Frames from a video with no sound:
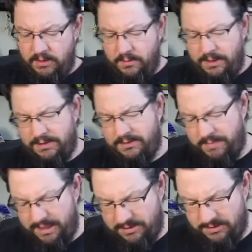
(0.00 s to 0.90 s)
What else?
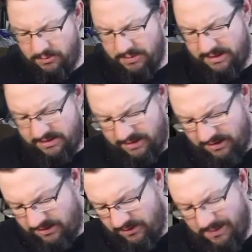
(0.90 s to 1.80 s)
Man,
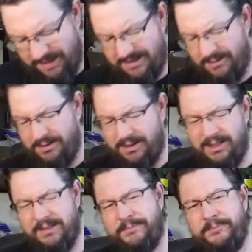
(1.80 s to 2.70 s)
there's so much going on.